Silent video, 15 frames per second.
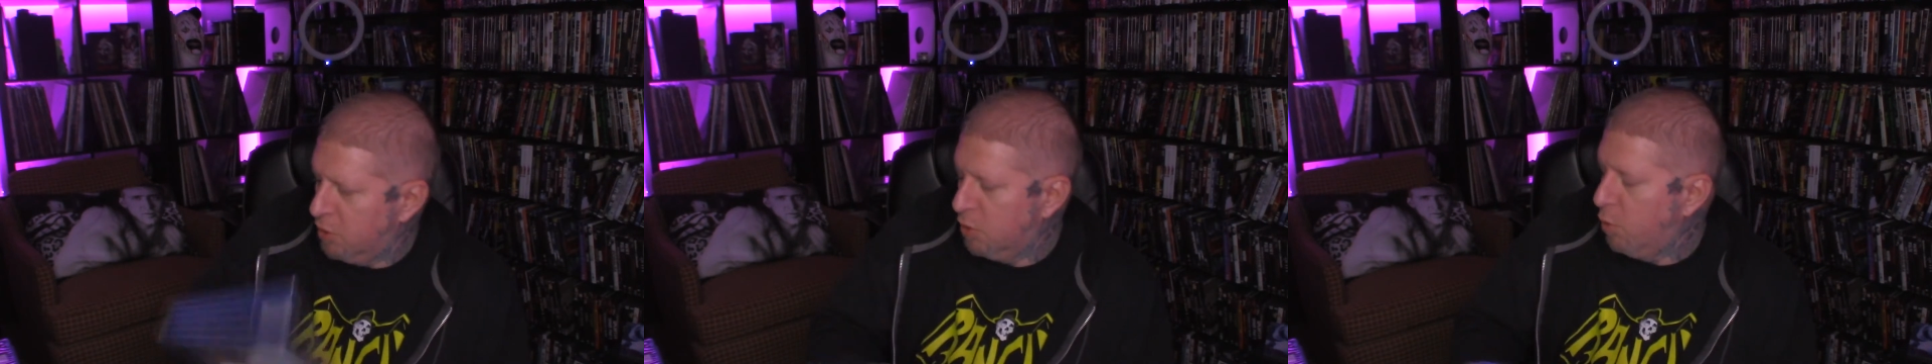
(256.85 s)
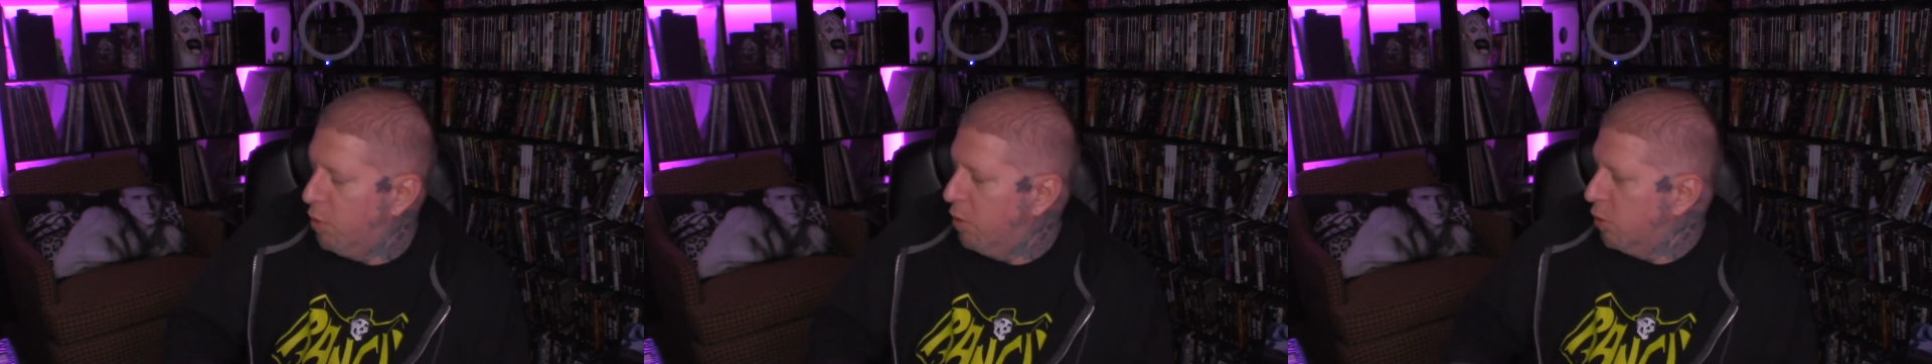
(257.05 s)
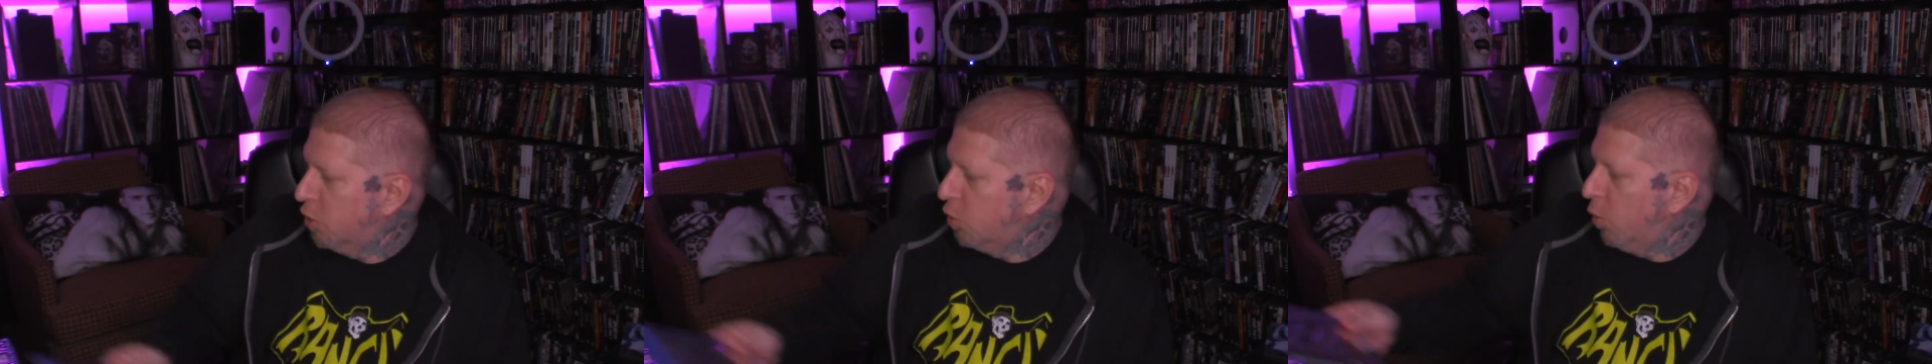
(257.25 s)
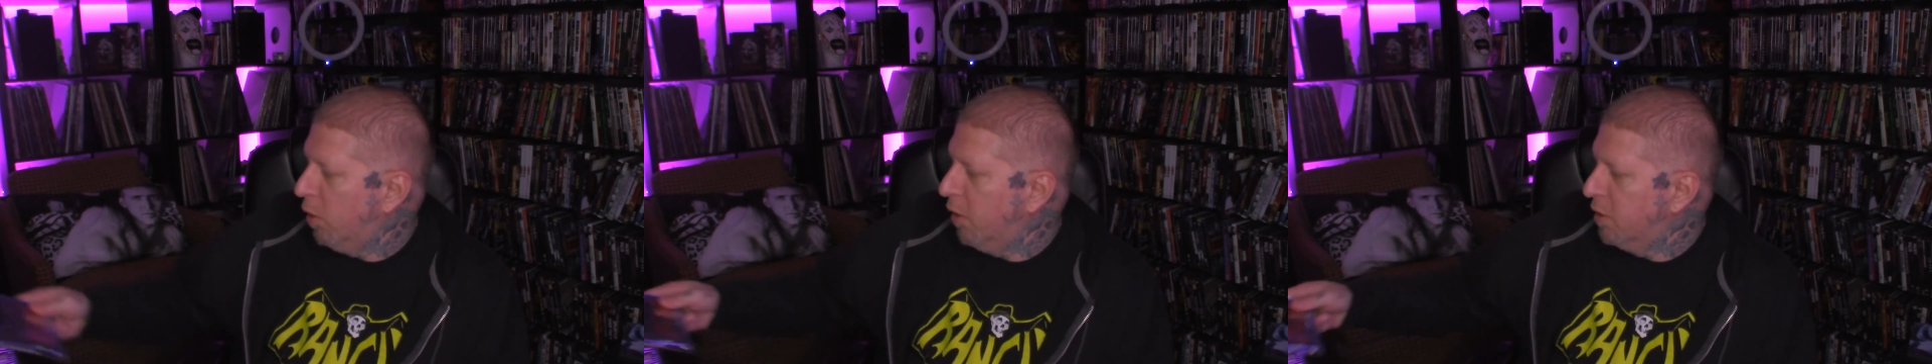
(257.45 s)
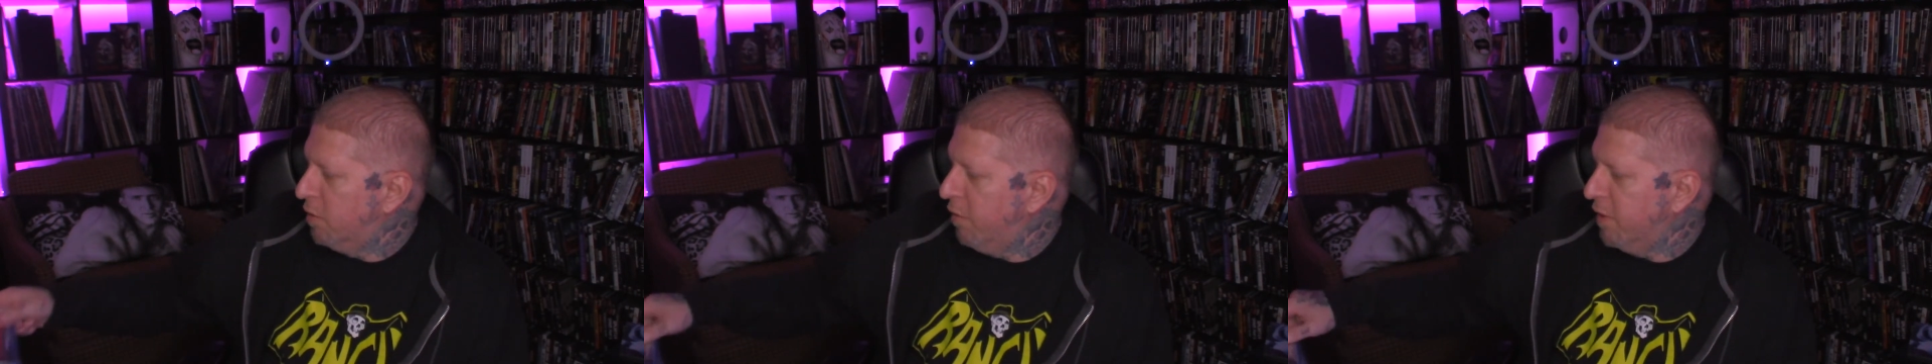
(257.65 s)
is going on a short
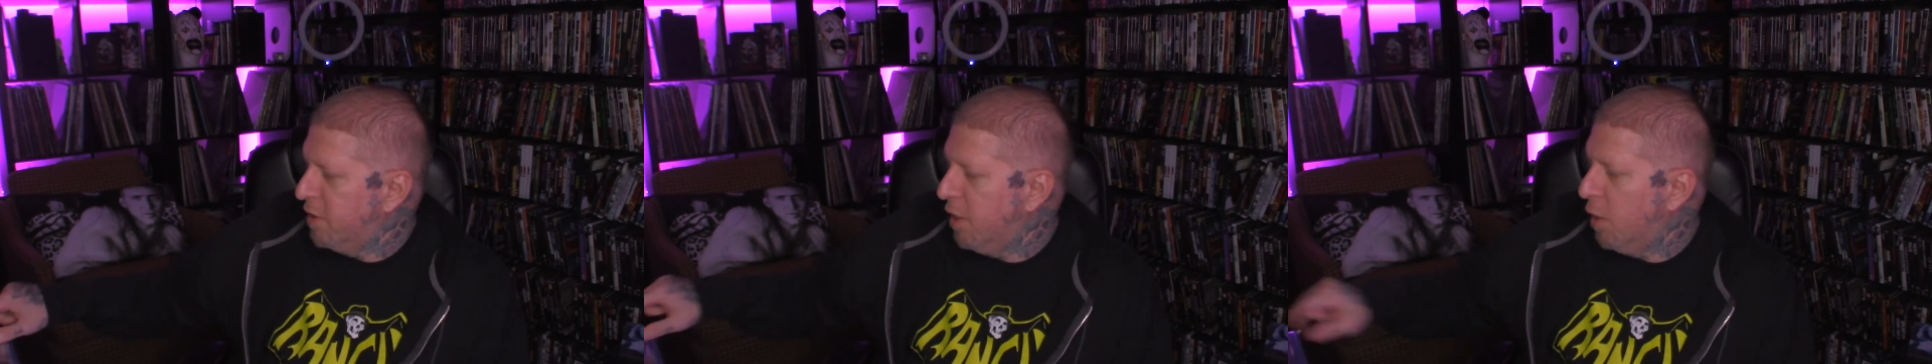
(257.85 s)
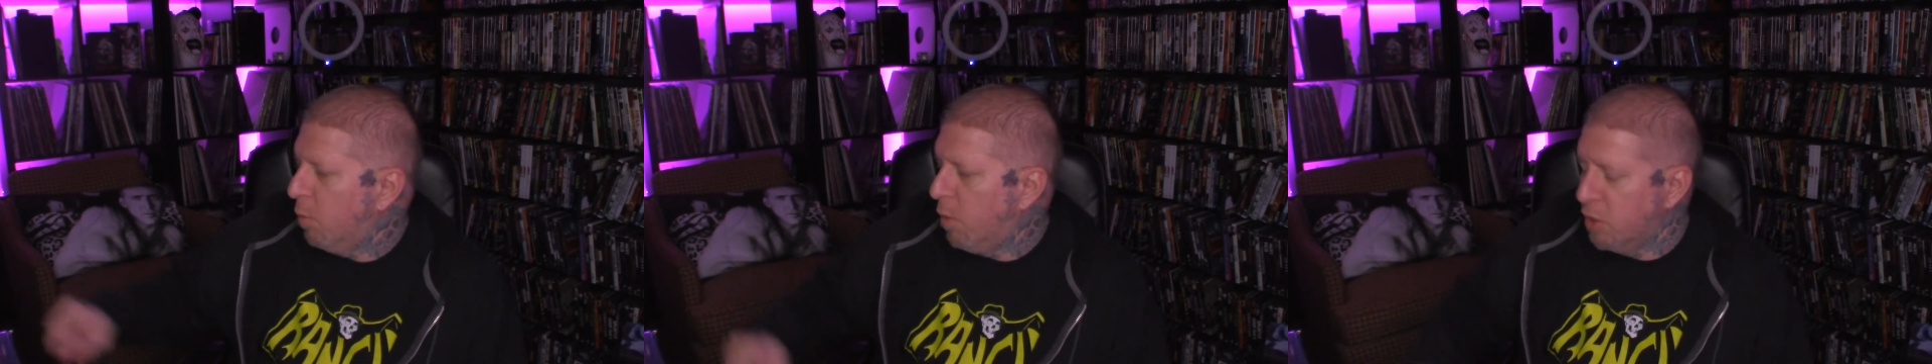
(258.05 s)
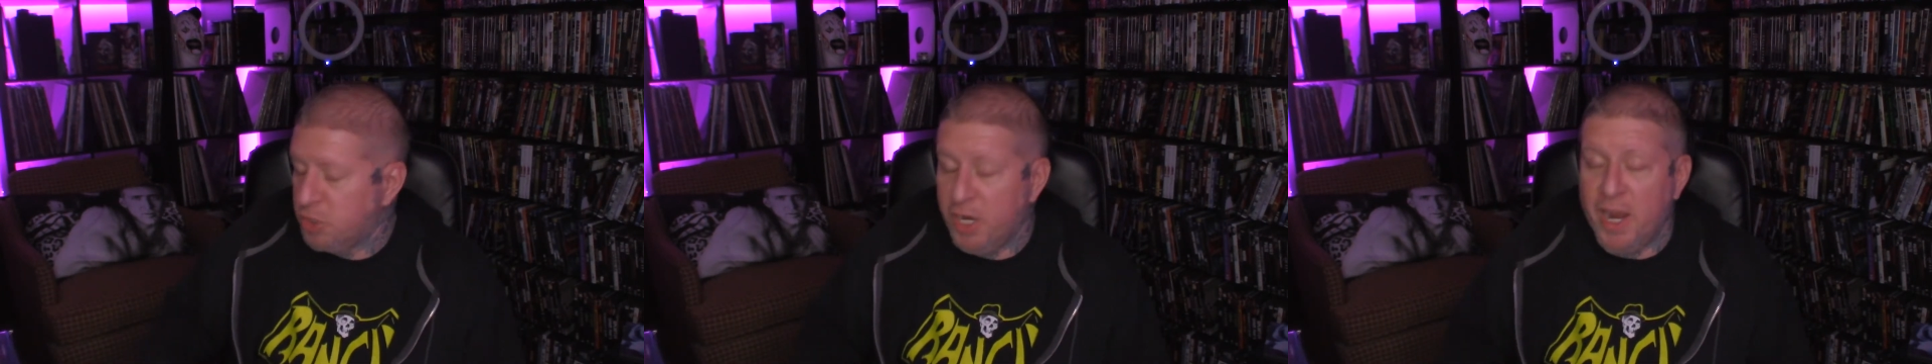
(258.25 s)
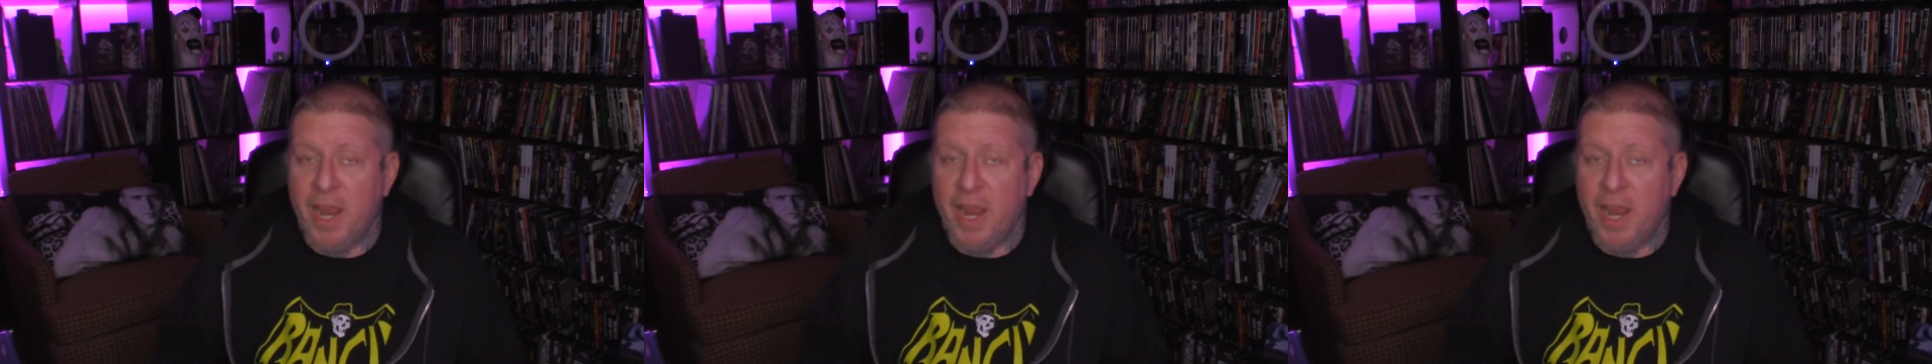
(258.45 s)
list of things I need to watch